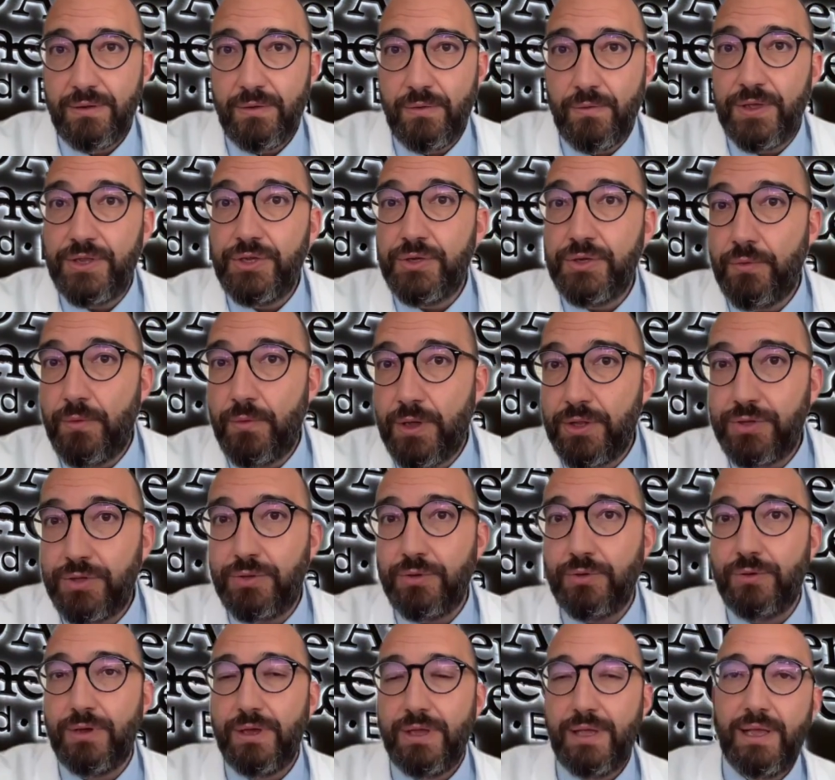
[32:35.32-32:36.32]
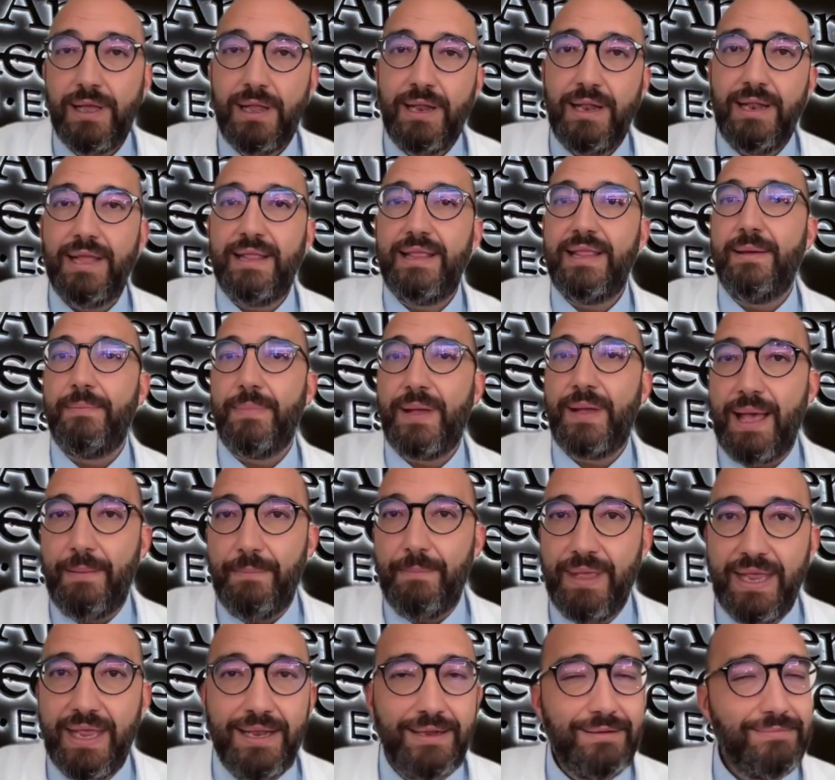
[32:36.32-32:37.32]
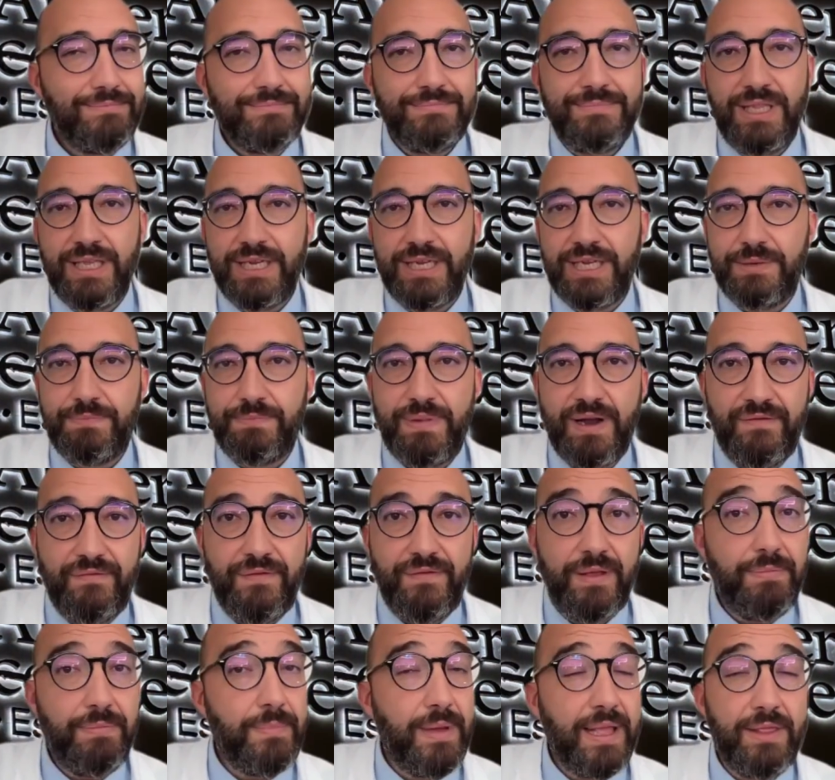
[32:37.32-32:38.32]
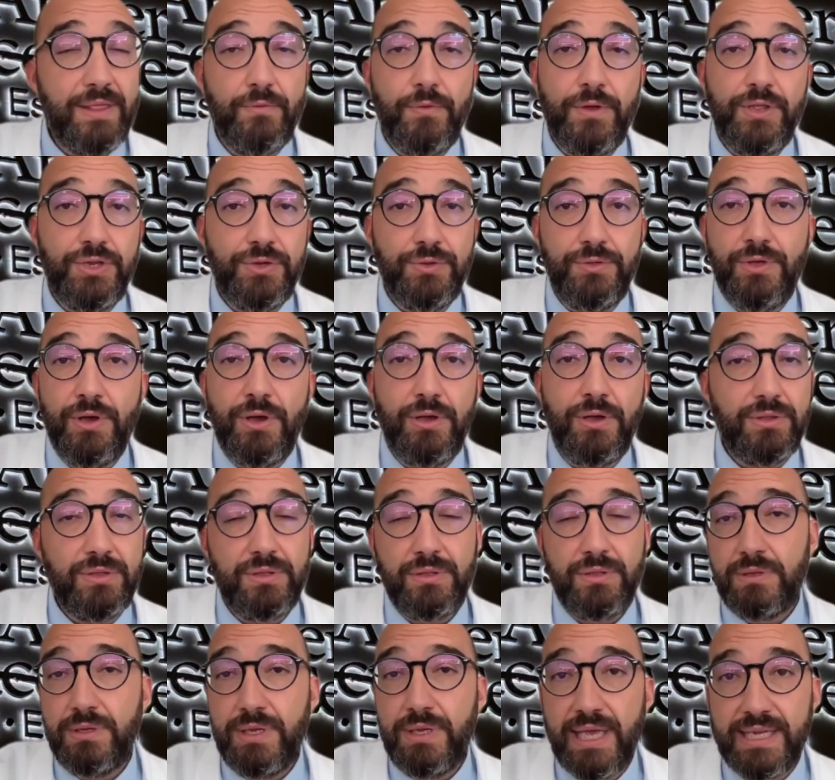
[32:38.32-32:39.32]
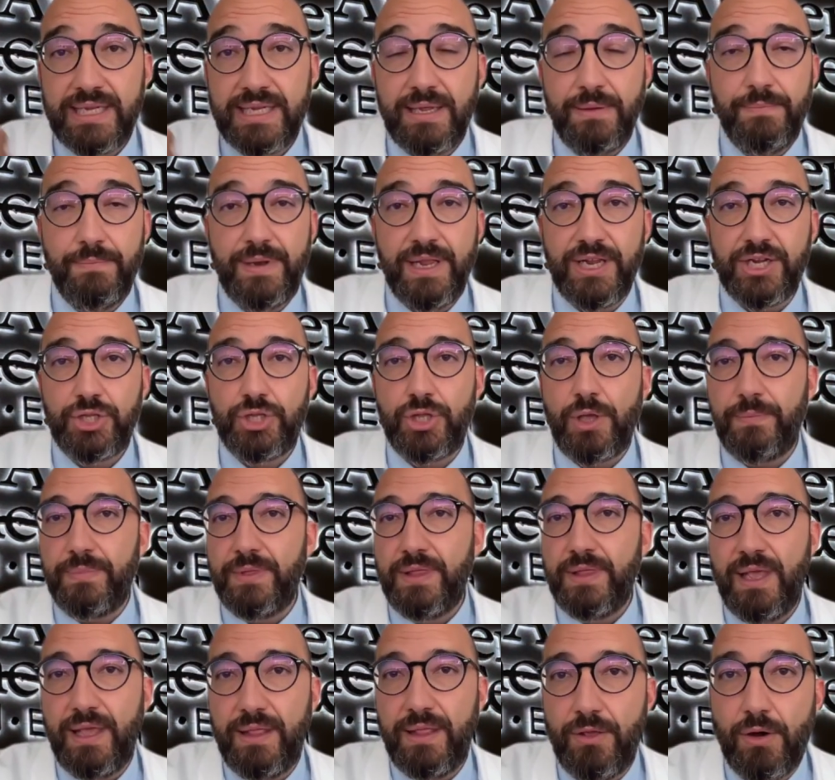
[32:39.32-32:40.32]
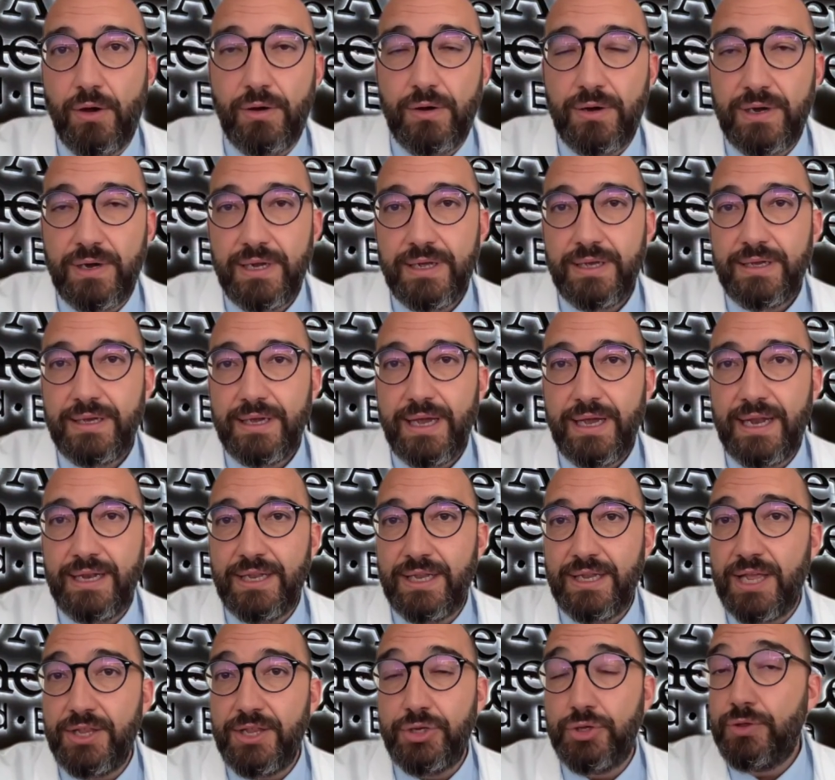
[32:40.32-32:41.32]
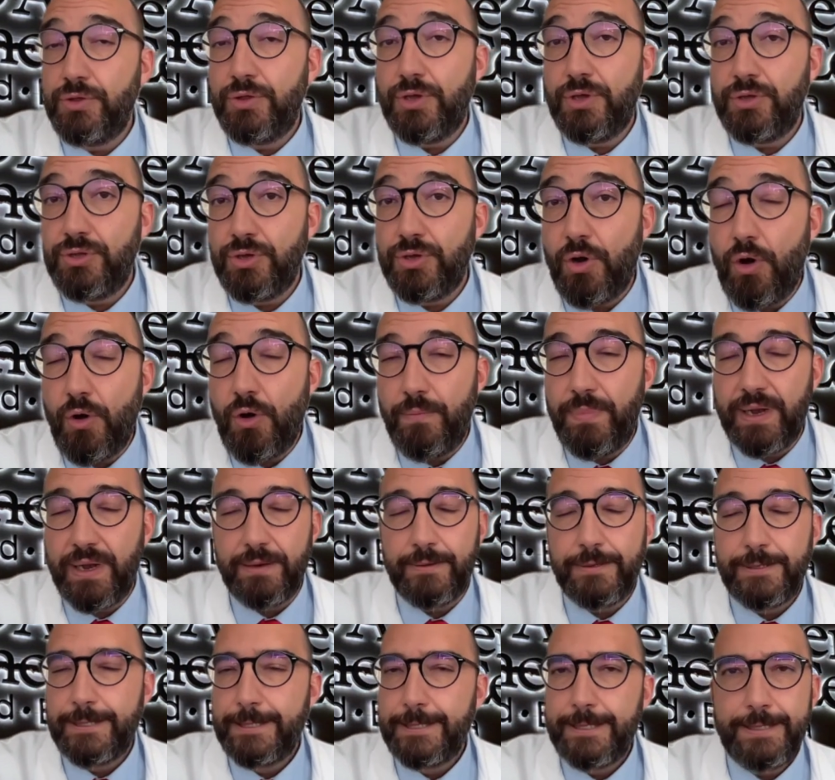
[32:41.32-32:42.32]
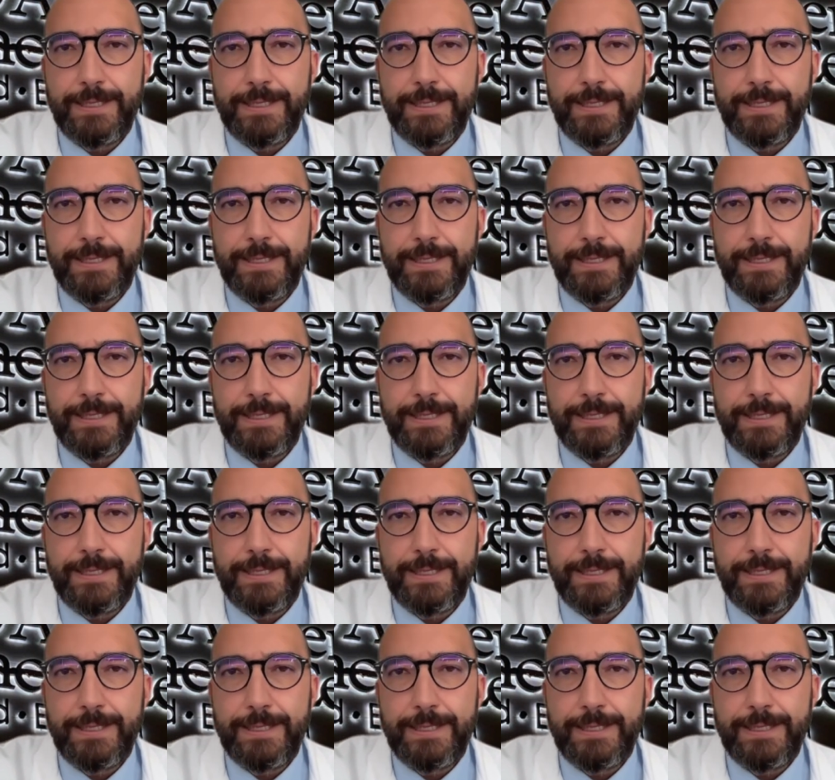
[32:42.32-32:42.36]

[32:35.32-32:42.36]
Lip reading: When you want to let them come in, this is perfect, but when you don't, just simply stop the door and you don't open.